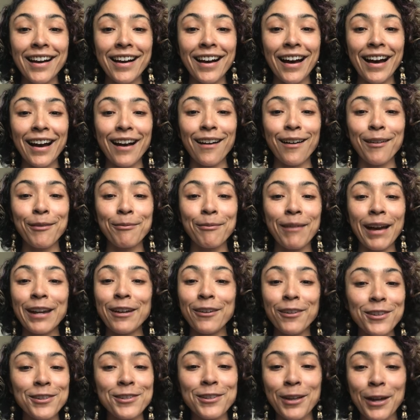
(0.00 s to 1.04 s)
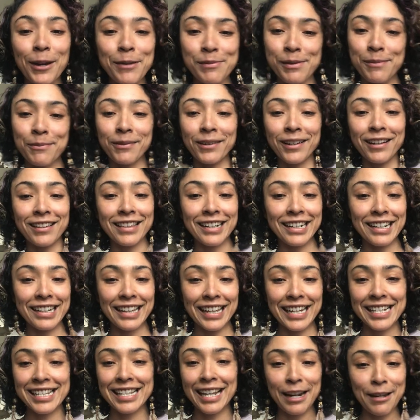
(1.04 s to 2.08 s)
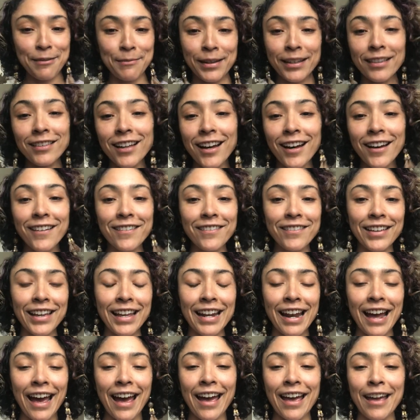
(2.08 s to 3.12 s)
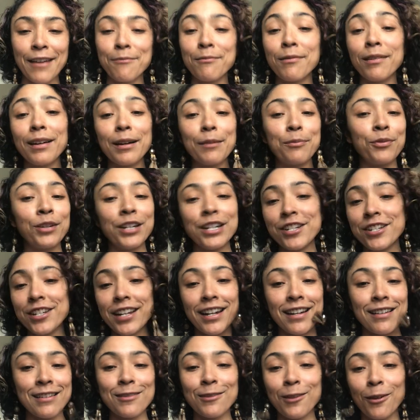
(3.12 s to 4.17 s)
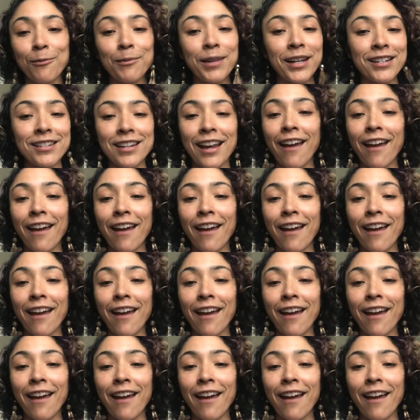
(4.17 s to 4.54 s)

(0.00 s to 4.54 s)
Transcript: I know there's a lot of people out there like sending me love, and I appreciate it so much.